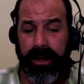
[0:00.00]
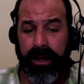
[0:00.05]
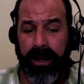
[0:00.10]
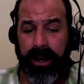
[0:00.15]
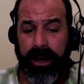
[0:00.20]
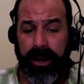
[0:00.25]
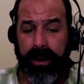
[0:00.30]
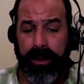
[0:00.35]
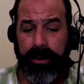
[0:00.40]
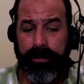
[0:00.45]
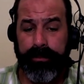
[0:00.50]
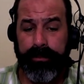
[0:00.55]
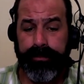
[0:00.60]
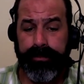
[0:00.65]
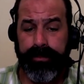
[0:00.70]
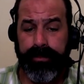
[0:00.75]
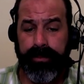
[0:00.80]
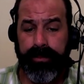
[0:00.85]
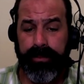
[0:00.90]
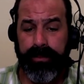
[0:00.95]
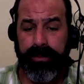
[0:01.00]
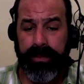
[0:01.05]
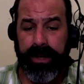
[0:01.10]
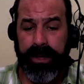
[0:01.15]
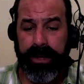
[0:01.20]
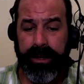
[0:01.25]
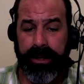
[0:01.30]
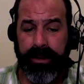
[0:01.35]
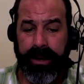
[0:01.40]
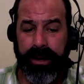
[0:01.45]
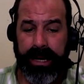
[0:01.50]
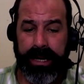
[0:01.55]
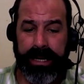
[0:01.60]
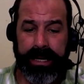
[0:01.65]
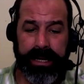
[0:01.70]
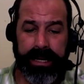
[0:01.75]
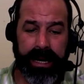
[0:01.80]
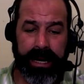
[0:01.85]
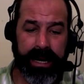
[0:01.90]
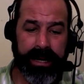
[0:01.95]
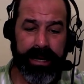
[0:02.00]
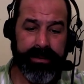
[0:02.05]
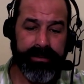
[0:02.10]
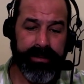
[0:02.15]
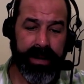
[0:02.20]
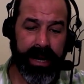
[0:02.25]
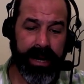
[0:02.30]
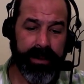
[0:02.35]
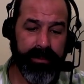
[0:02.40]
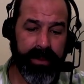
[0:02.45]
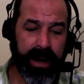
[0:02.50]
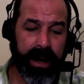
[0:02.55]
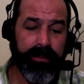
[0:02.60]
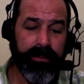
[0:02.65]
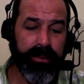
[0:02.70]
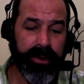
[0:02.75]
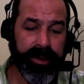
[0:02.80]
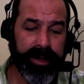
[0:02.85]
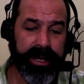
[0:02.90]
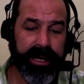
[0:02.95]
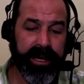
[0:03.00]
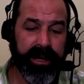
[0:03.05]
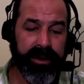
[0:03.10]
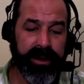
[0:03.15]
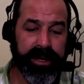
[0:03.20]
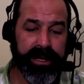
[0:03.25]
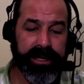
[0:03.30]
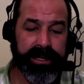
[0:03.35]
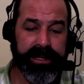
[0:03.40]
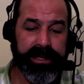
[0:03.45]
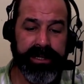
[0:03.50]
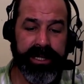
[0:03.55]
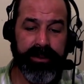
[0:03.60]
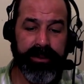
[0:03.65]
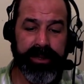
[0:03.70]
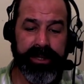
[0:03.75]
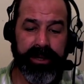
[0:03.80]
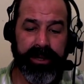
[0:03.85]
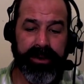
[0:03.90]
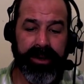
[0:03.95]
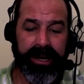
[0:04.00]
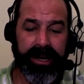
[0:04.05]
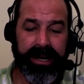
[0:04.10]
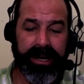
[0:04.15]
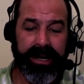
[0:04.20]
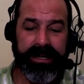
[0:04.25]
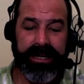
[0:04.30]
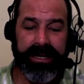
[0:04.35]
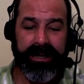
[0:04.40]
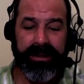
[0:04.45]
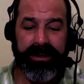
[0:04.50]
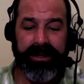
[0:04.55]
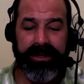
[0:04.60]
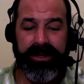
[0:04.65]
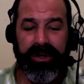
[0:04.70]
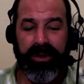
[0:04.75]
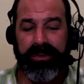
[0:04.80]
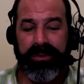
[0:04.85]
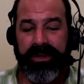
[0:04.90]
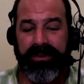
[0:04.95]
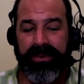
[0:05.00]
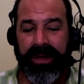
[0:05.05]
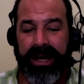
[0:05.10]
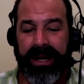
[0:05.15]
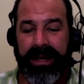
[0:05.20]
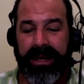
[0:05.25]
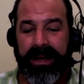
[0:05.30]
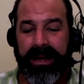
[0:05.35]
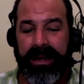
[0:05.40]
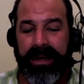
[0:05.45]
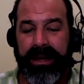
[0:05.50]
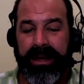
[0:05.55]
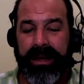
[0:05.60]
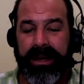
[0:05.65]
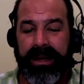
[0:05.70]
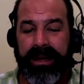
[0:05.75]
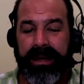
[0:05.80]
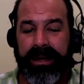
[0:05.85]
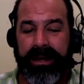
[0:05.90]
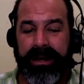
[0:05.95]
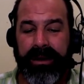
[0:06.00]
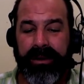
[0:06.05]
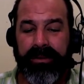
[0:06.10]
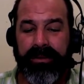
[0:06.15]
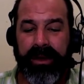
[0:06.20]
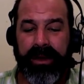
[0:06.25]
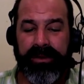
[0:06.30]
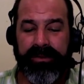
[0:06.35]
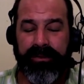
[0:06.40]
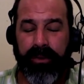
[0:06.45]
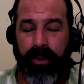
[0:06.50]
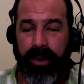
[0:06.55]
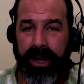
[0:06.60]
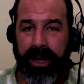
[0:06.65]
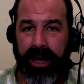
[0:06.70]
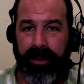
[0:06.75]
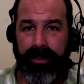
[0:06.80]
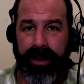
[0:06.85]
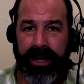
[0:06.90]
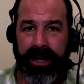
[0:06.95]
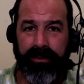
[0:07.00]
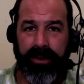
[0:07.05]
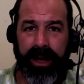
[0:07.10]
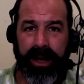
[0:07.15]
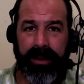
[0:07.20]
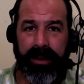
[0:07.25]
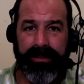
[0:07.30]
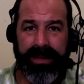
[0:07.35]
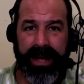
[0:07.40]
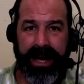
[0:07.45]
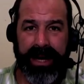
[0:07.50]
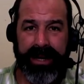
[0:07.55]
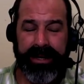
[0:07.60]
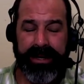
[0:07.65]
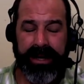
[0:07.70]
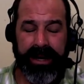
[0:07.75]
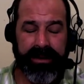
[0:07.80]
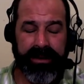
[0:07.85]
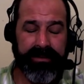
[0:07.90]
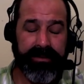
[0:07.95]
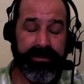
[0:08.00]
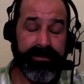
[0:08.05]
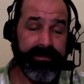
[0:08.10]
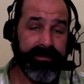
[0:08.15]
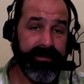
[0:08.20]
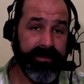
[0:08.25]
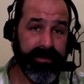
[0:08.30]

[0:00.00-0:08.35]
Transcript: Um, right. You know, yeah. I, i I'm, I'm really curious to see what's going on, you know, in terms of like, you know, is four gigabyte of RAM not enough?